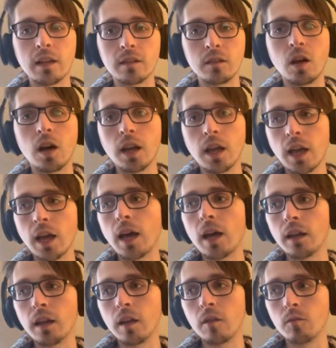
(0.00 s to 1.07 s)
not
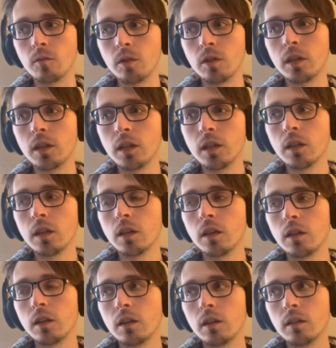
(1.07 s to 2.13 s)
had a really
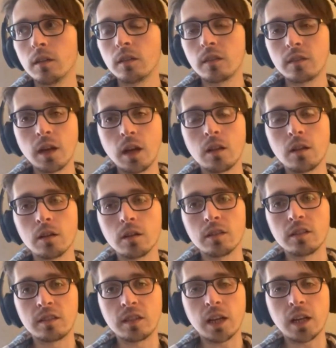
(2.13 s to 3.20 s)
stellar
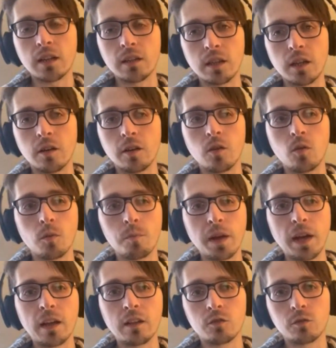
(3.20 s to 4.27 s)
secondary or
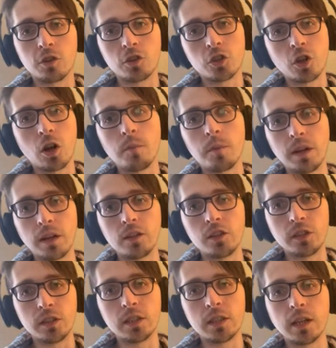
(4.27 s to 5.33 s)
pass rush
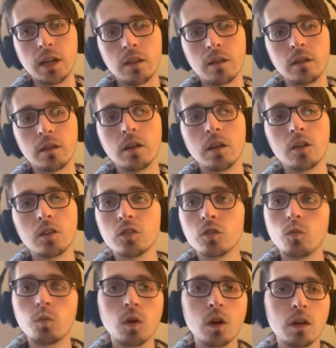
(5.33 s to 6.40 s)
combination together to
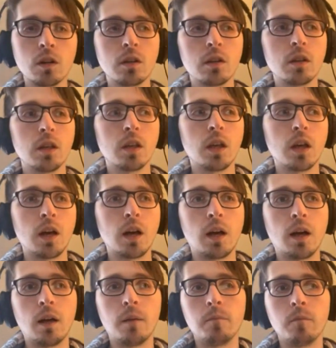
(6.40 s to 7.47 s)
work,
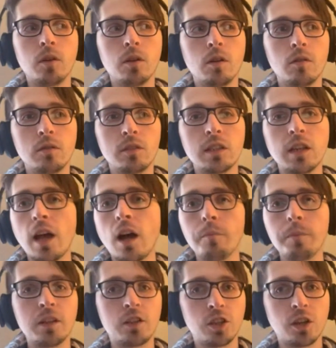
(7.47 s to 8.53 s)
to
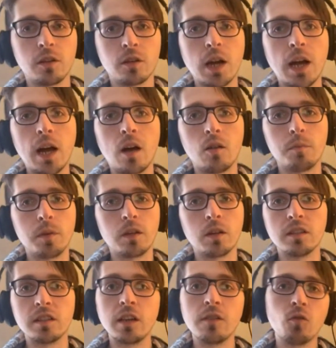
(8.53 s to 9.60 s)
help each other out.
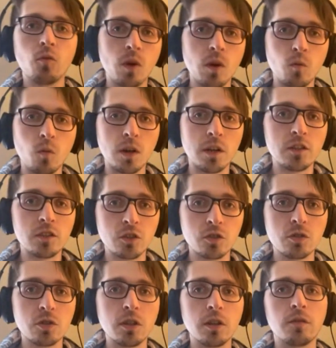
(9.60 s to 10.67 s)
Because even when one is
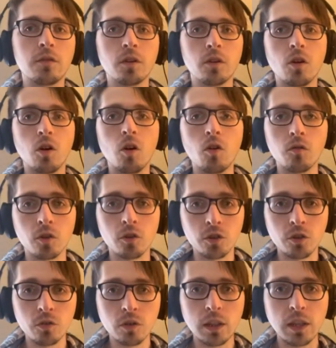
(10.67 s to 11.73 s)
good, if they're
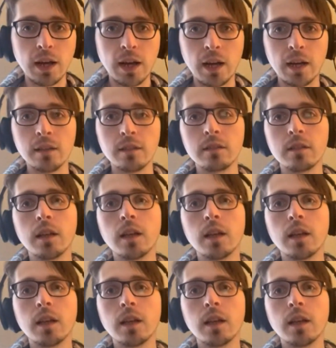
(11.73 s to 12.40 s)
overutilized,